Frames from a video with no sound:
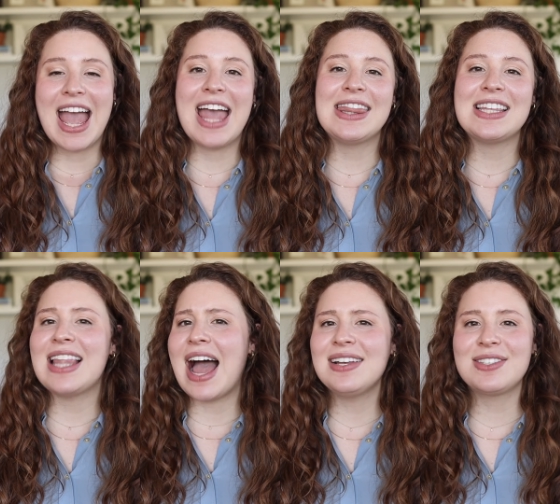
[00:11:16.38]
And the
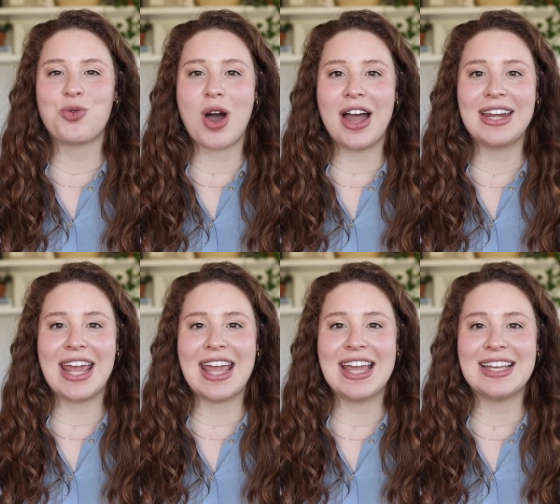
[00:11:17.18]
last one
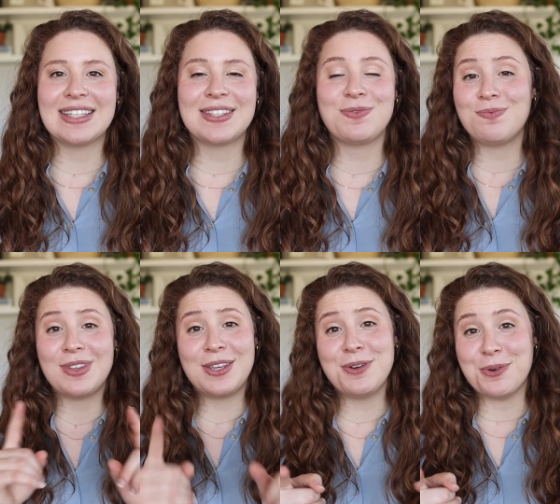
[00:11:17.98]
is
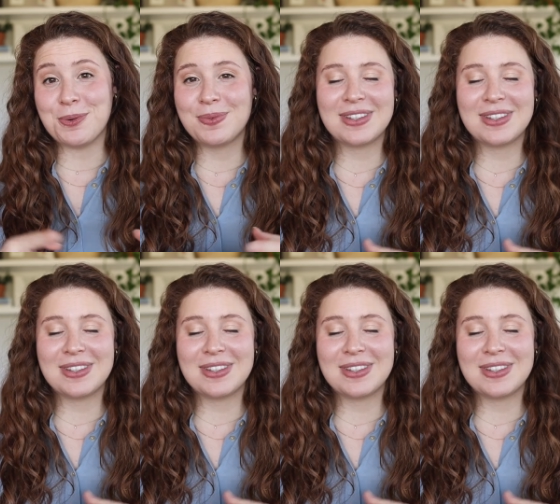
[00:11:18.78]
you.